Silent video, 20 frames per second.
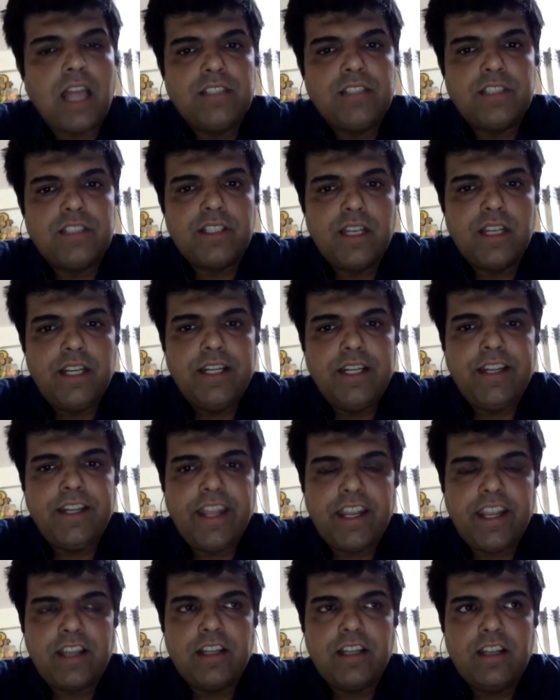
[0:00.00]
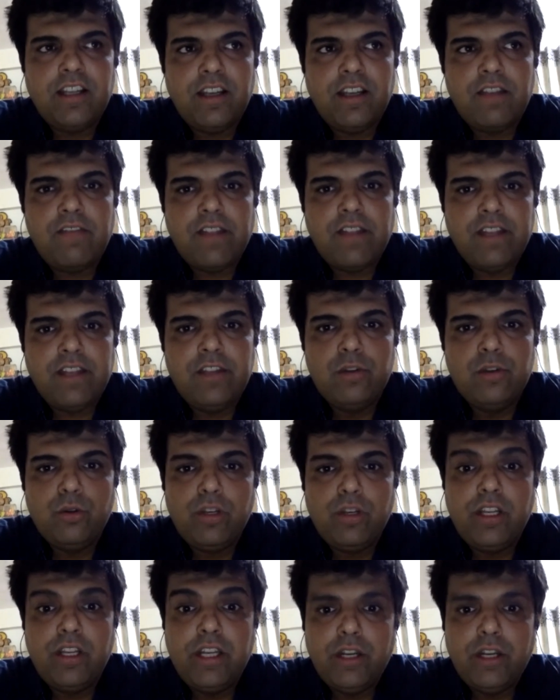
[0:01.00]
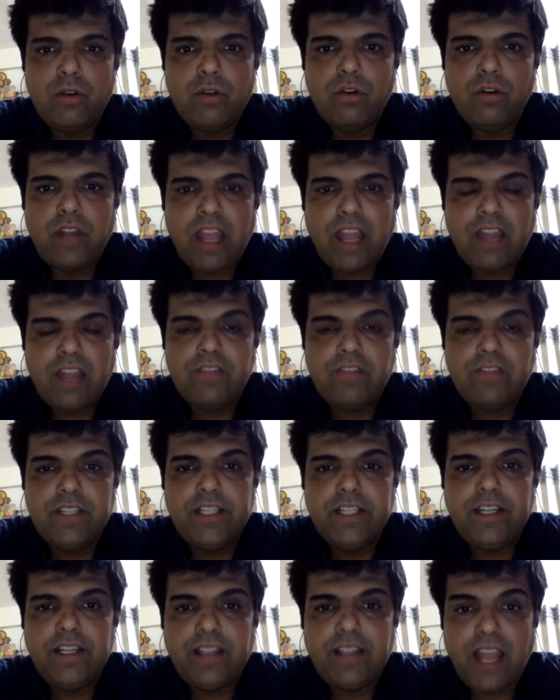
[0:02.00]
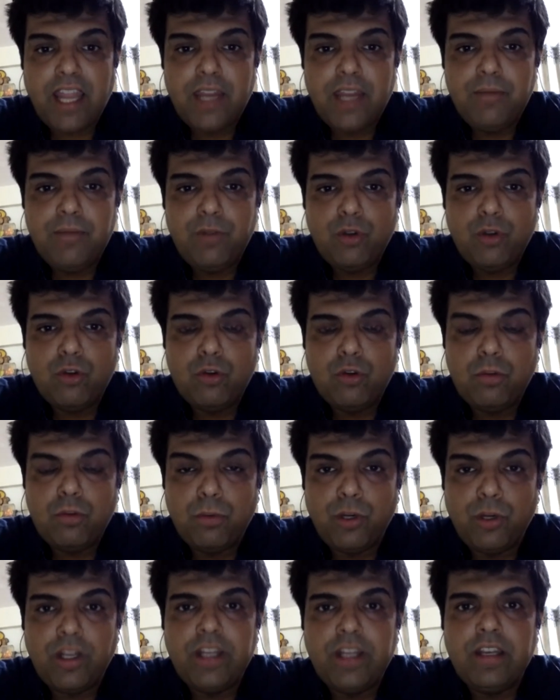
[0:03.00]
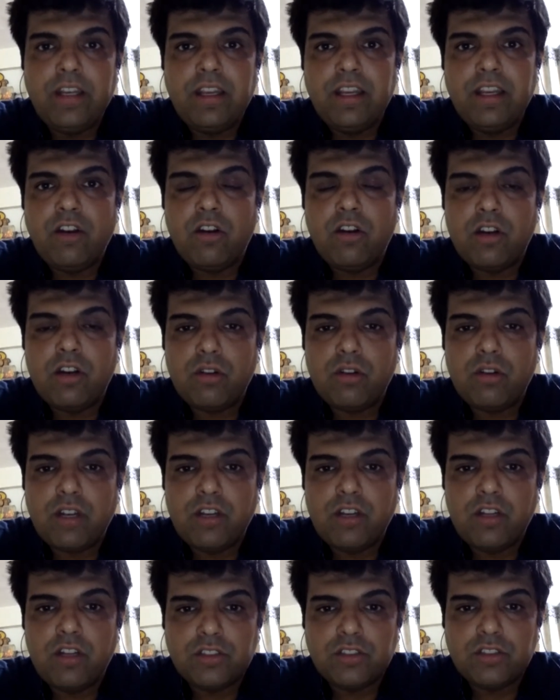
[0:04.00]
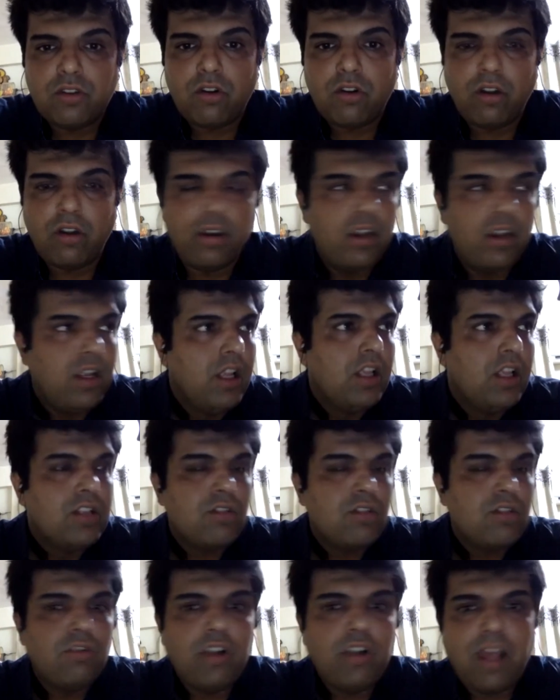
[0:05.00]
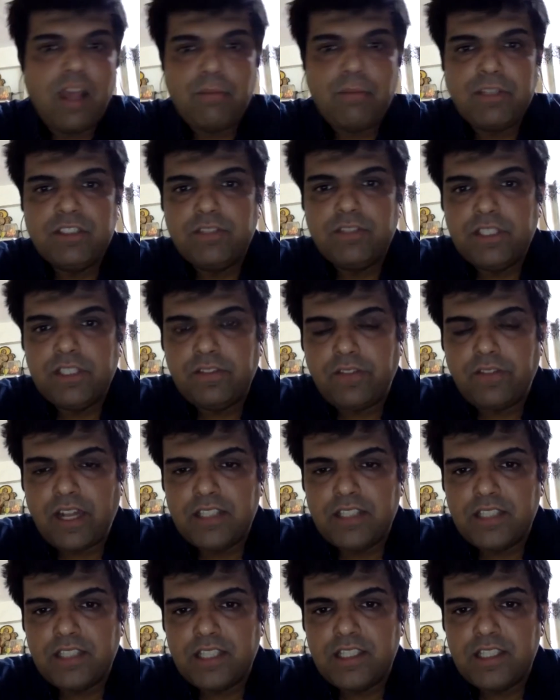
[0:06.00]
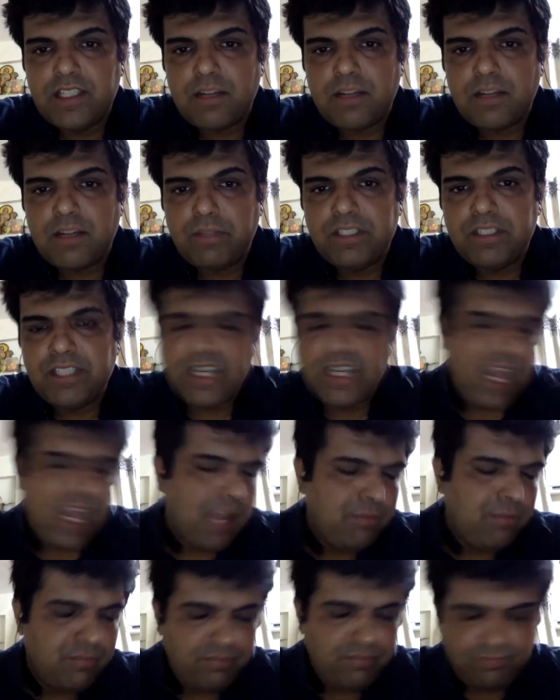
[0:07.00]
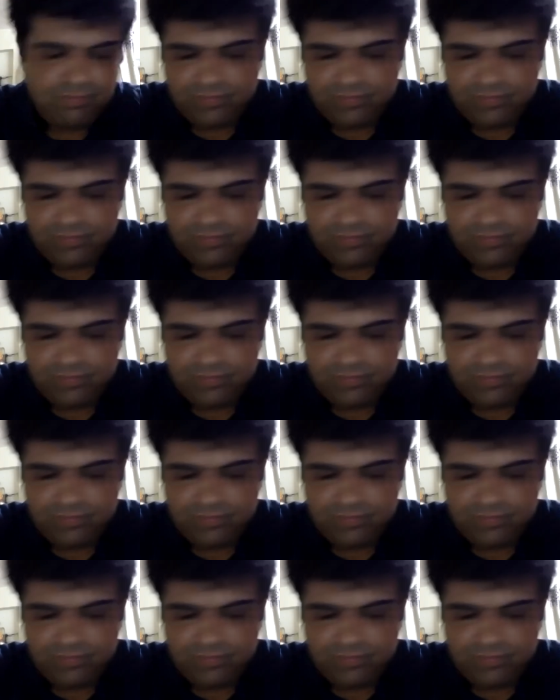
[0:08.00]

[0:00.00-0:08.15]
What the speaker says: are generally taken when you really don't have the time to put in order to run your restaurants. So what happens with franchisee companies, and